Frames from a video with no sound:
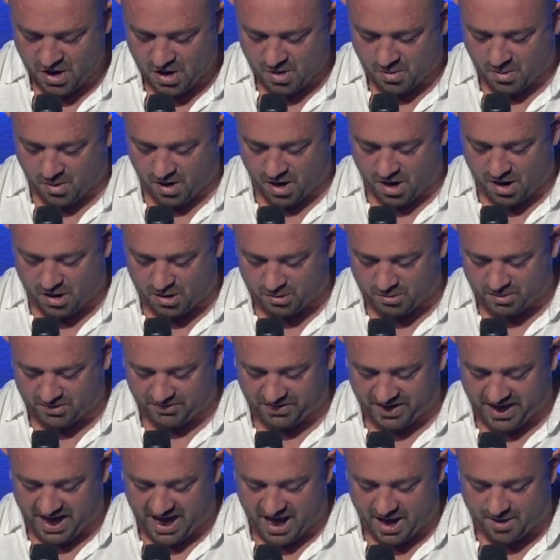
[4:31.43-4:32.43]
While with
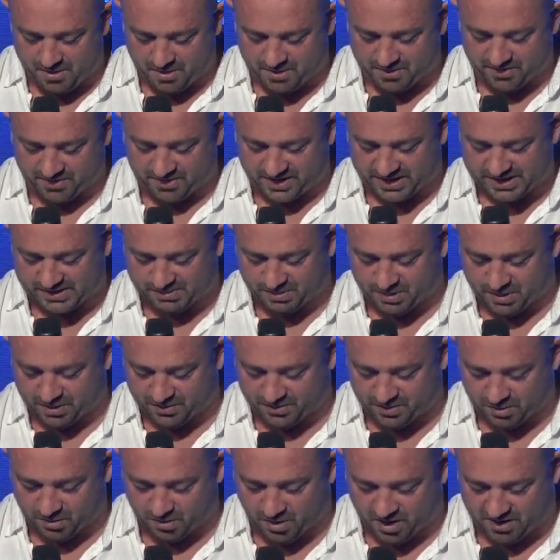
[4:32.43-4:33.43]
the help of his
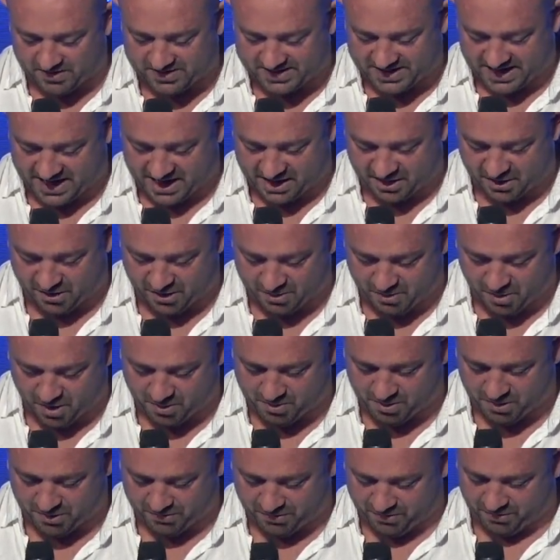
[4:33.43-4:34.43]
beautiful wife Sienna and my
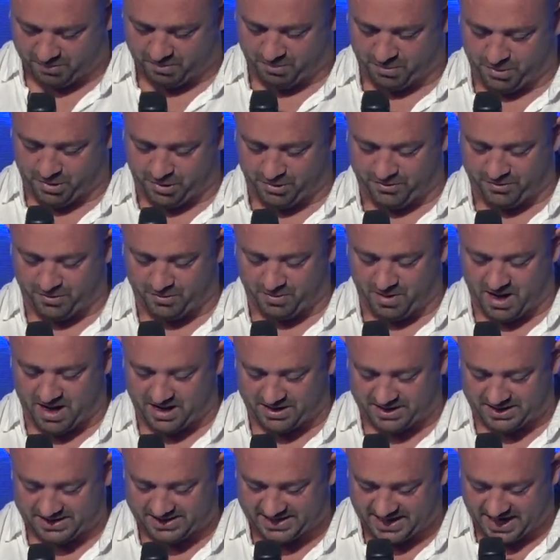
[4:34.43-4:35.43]
beautiful, beautiful
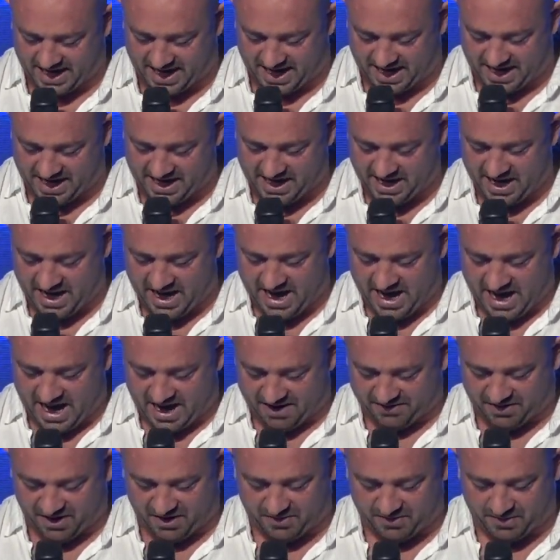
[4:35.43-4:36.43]
partner Tay
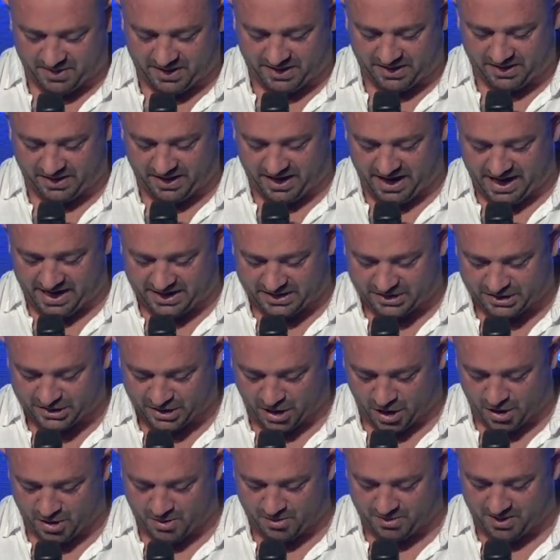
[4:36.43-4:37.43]
have given me and
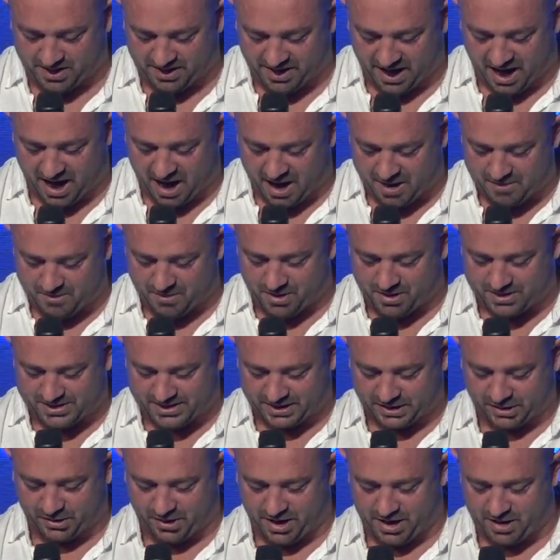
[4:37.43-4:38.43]
shown me the utmost
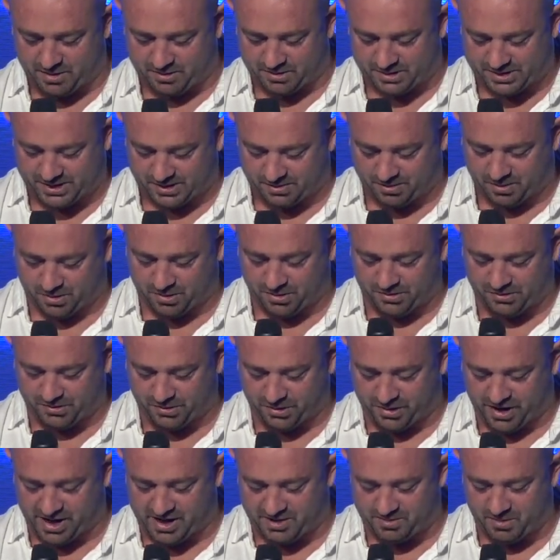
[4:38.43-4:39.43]
incredible support
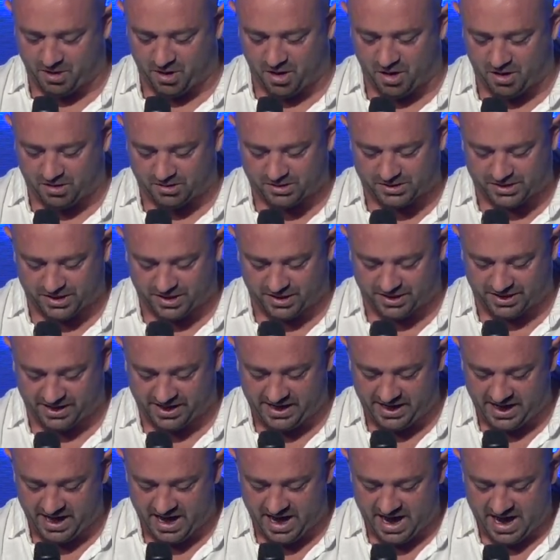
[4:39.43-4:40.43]
throughout my whole
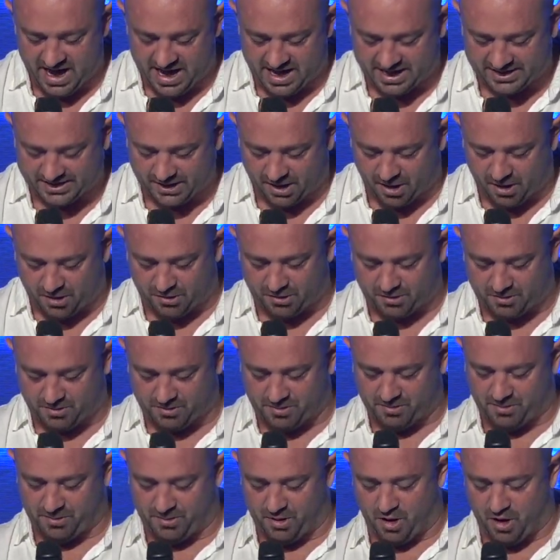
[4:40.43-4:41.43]
journey, has
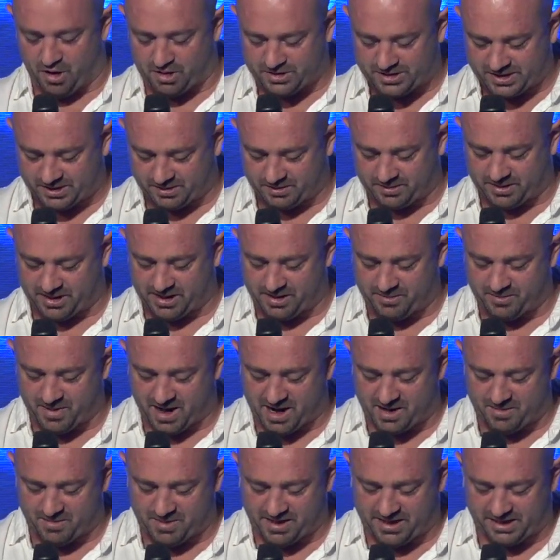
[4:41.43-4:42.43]
ultimately
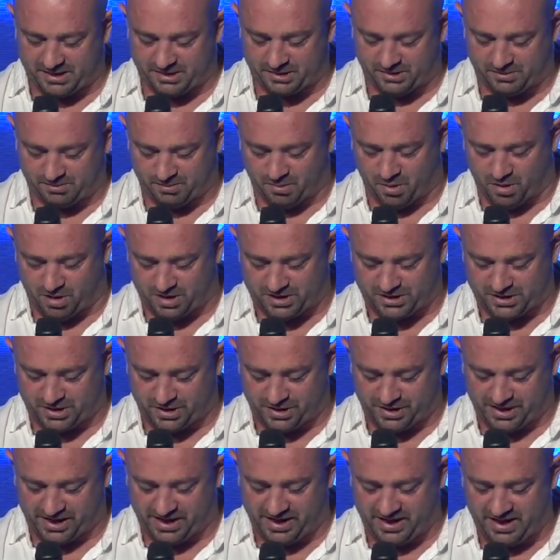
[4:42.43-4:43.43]
made me my
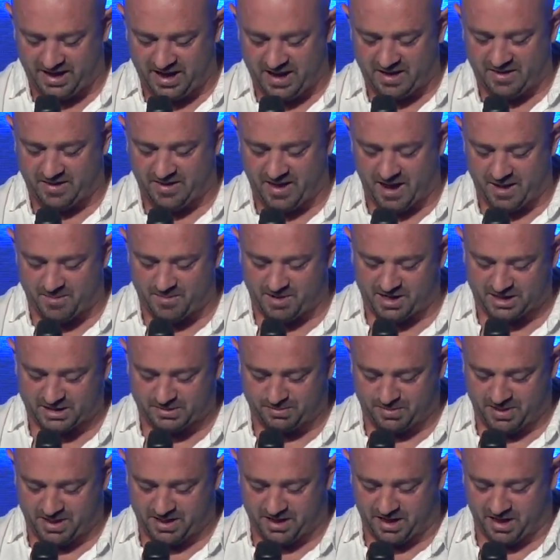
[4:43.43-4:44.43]
journey that much
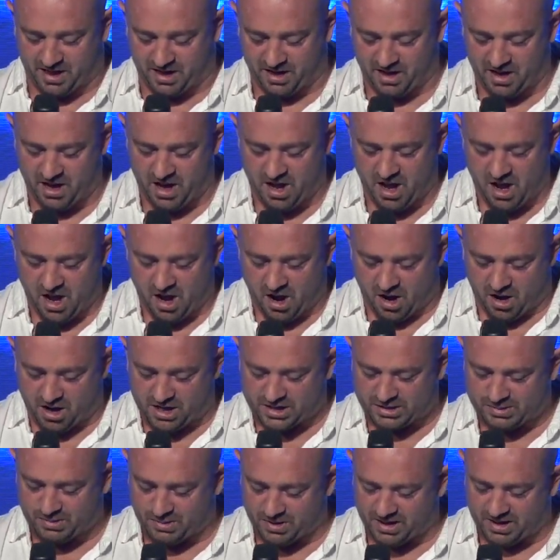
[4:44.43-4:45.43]
better. I
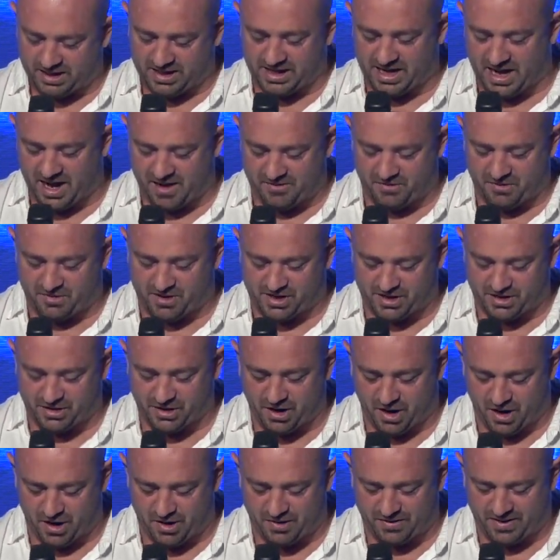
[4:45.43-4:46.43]
just want to let everyone
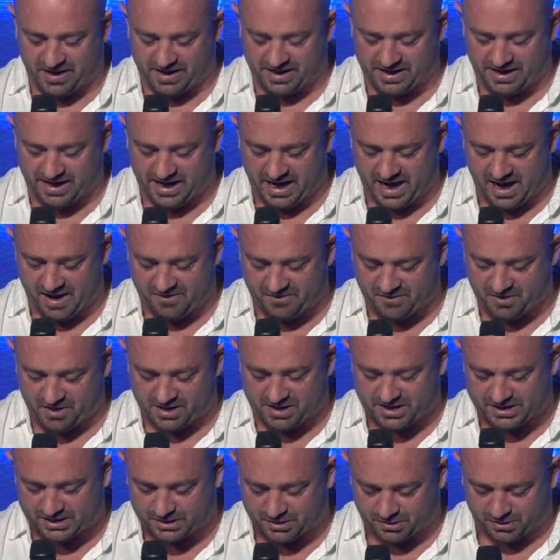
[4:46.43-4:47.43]
know that everyone
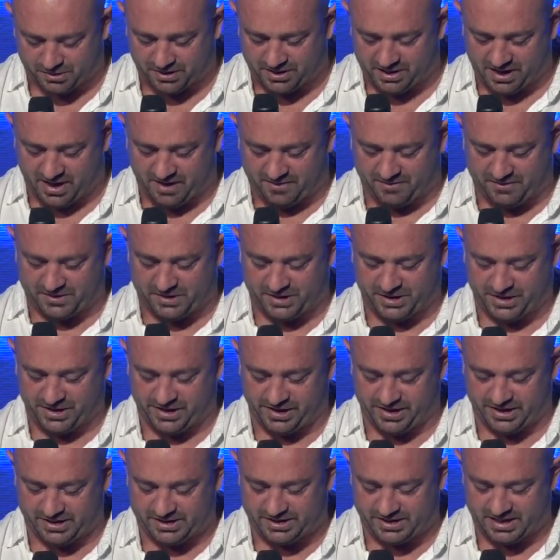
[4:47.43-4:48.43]
is good enough for
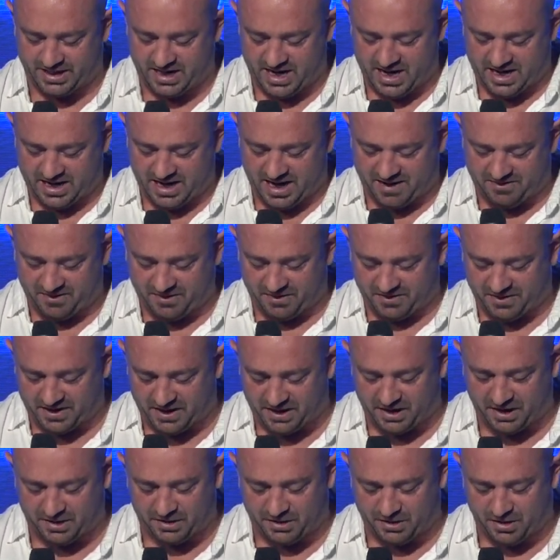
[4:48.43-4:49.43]
church. Never
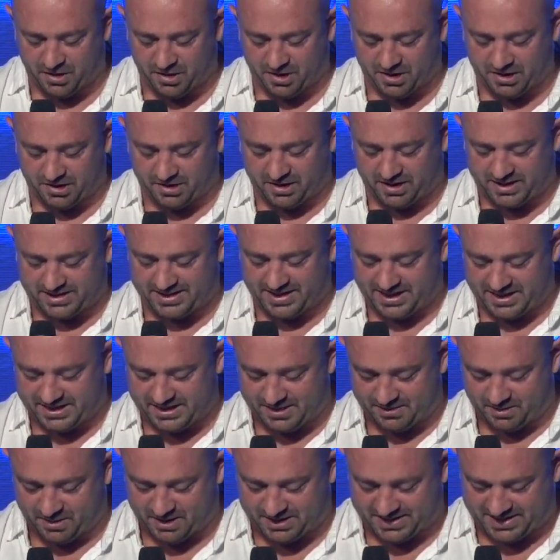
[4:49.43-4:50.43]
think you're not. I said
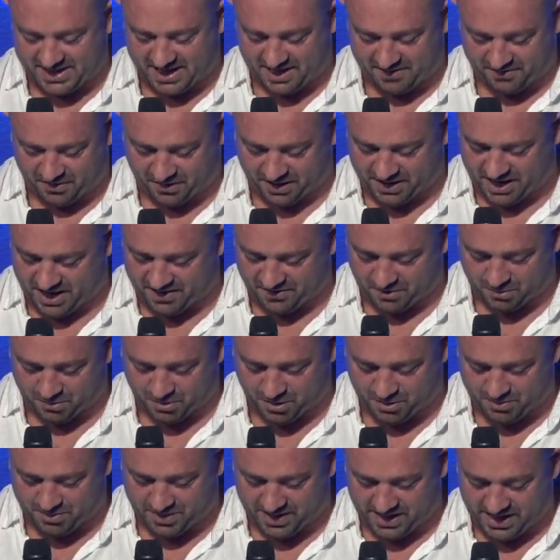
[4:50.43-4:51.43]
to myself I never
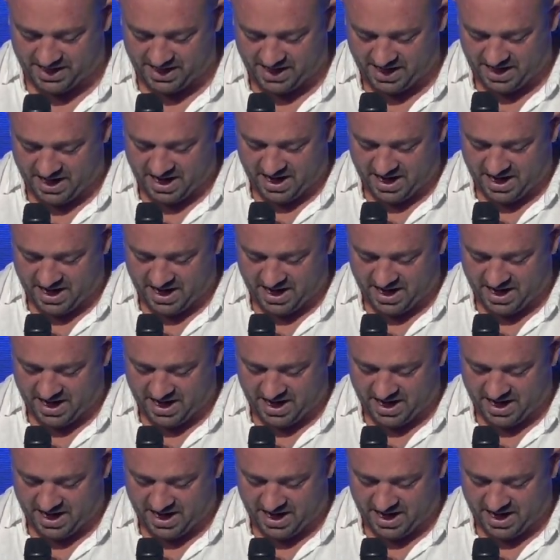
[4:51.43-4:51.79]
would be,